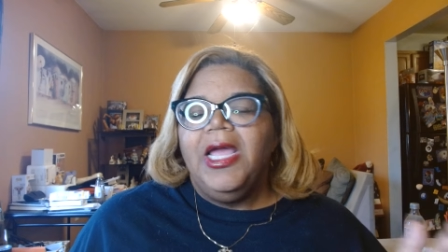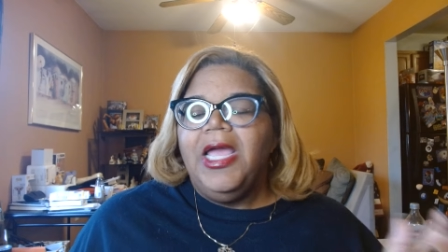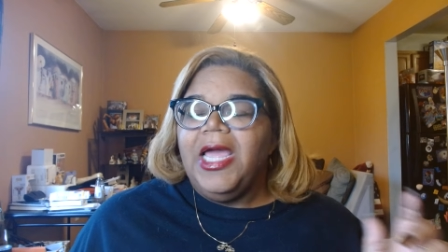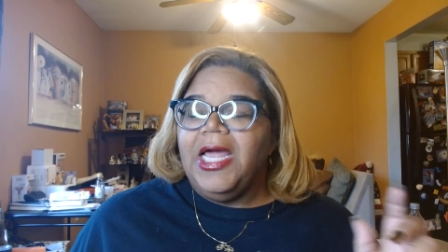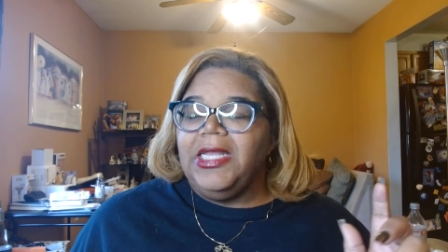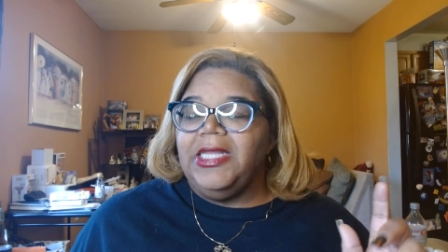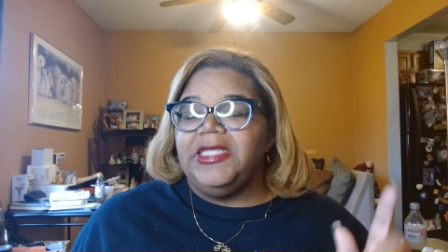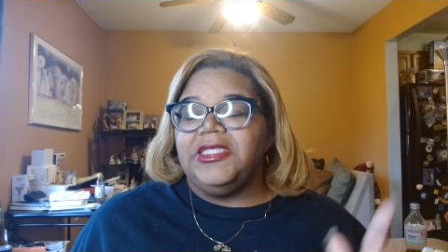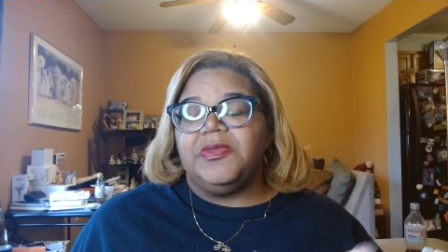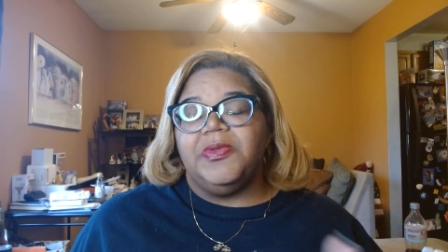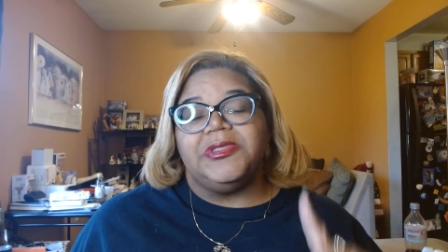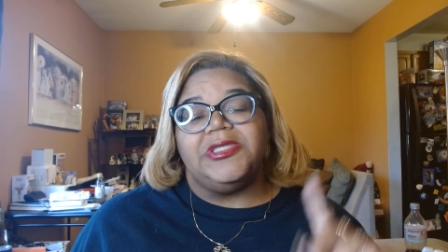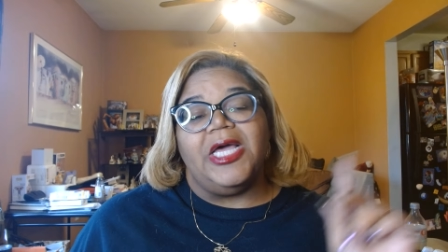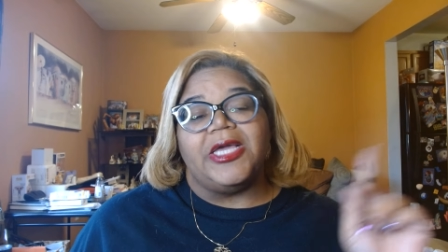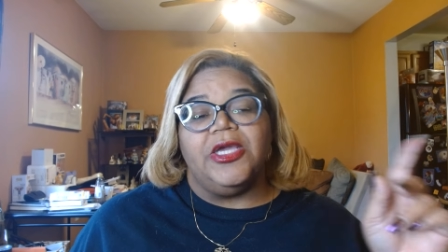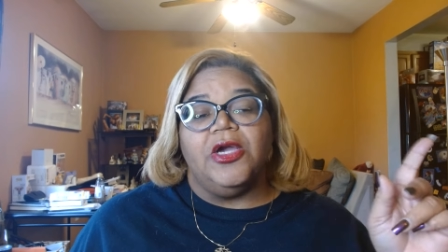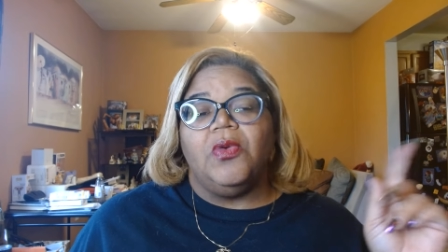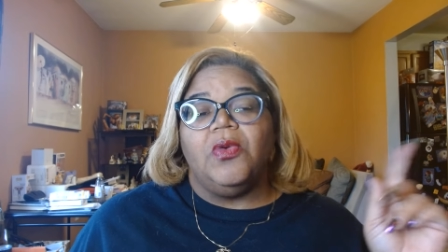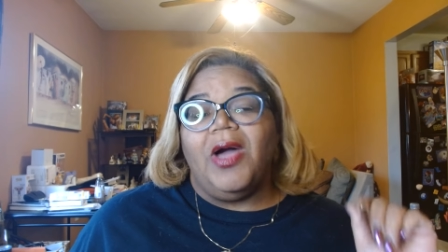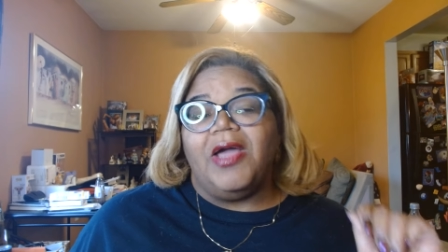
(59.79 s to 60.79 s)
And Lisa was like,
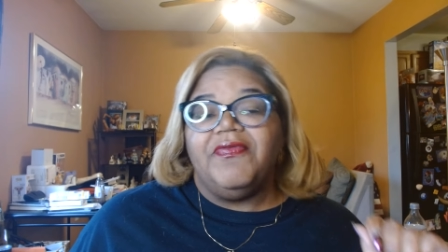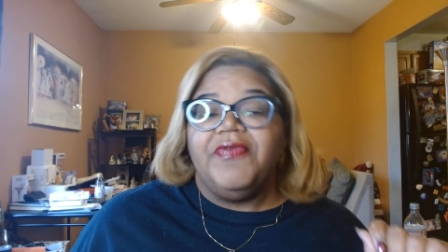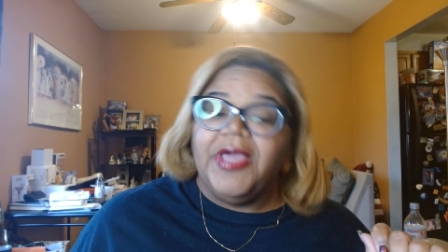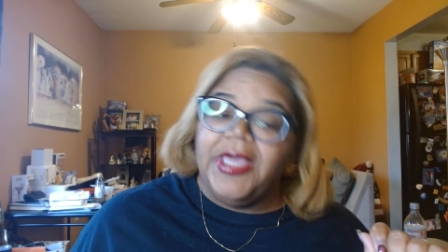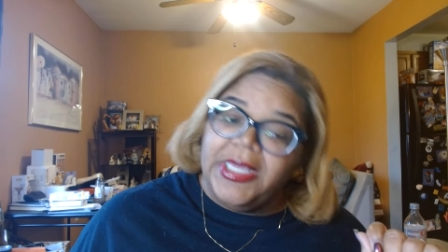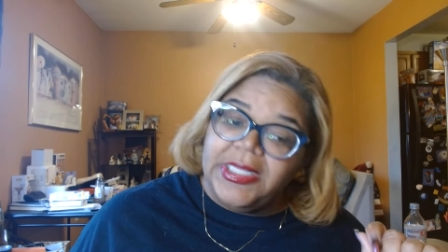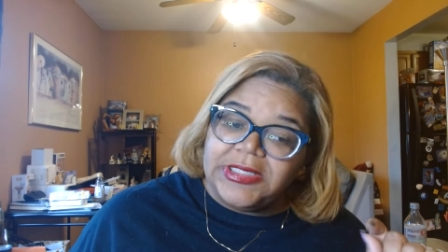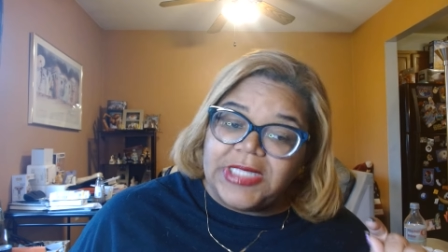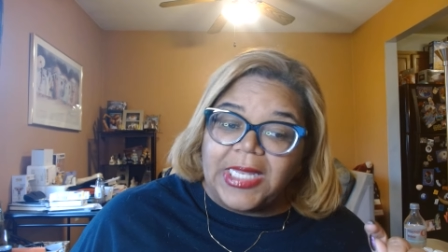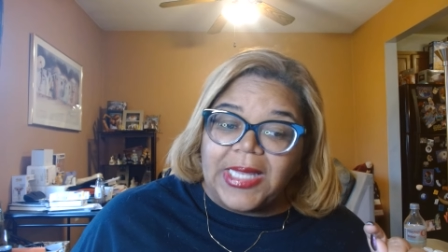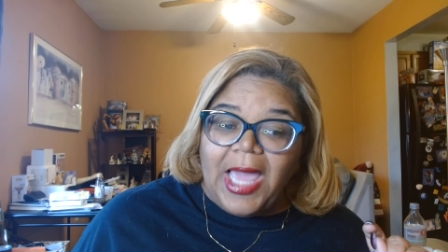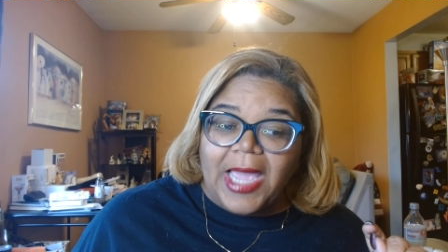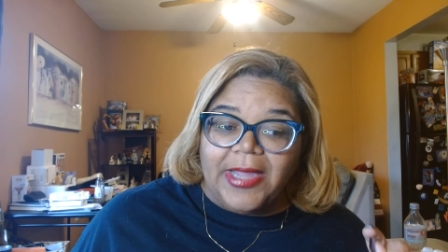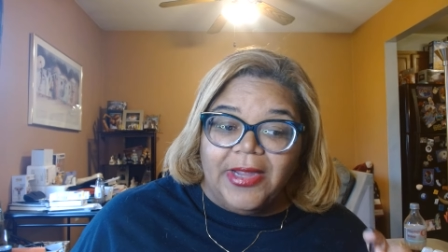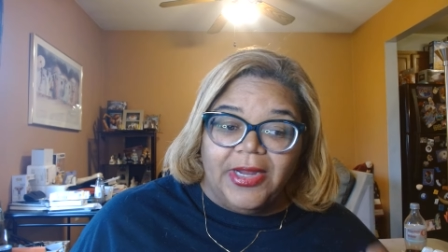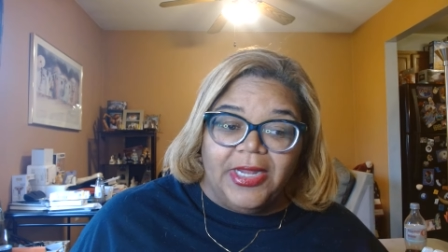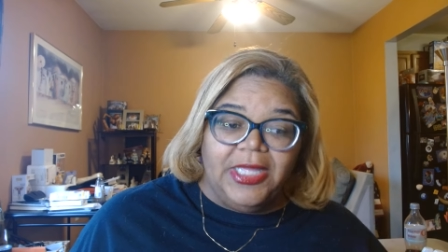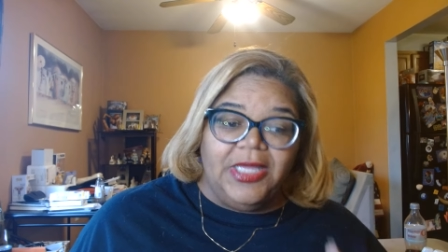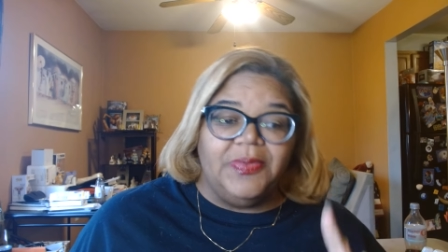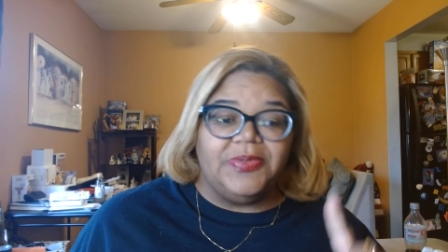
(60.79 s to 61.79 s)
Your wife is a liar.
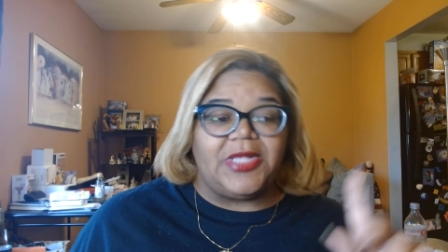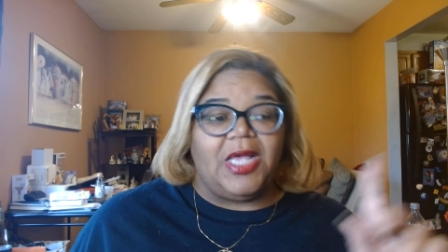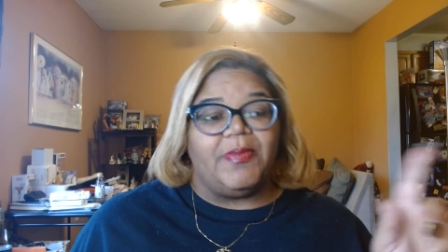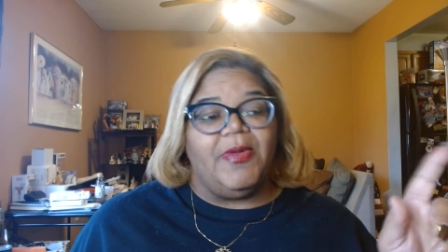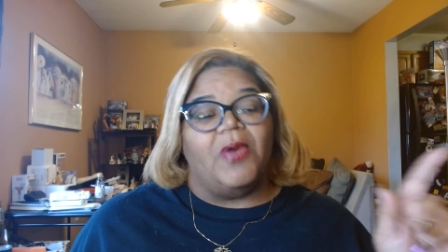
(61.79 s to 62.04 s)
And he was like,